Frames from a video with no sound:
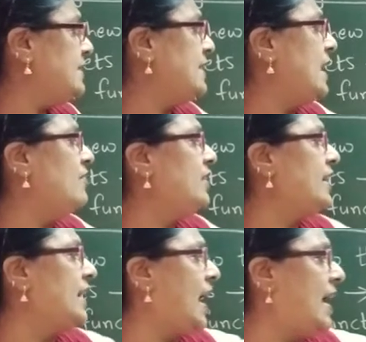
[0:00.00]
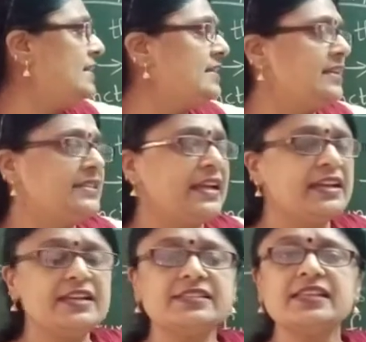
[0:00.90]
salivary glands, it
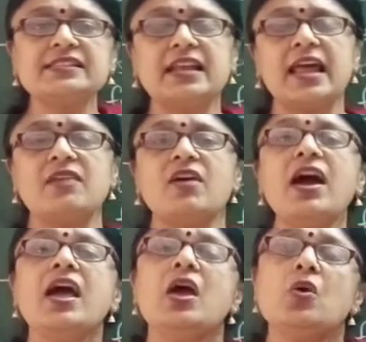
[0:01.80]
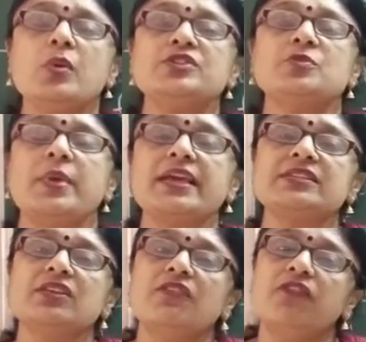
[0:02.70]
secretes the saliva which makes
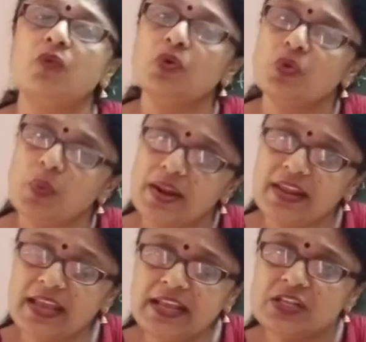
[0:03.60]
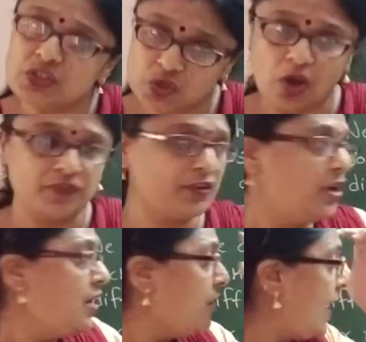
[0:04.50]
the food very soft,
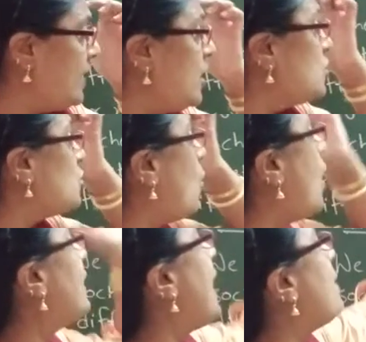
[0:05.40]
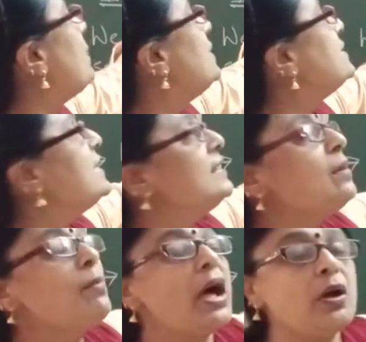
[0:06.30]
right? So what happens in
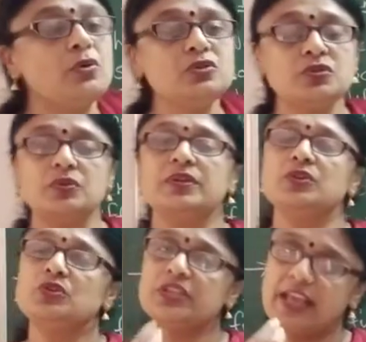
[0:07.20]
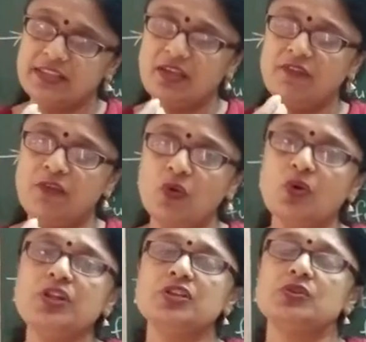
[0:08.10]
the mouth? You take the
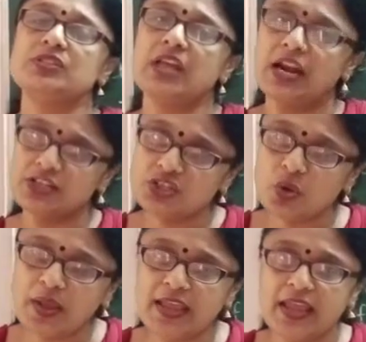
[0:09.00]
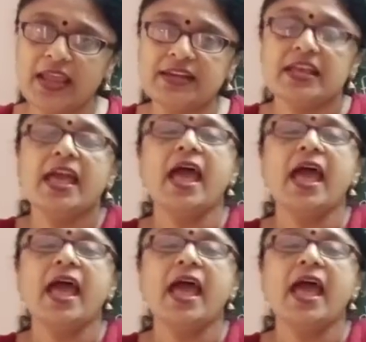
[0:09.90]
food, you start chewing it,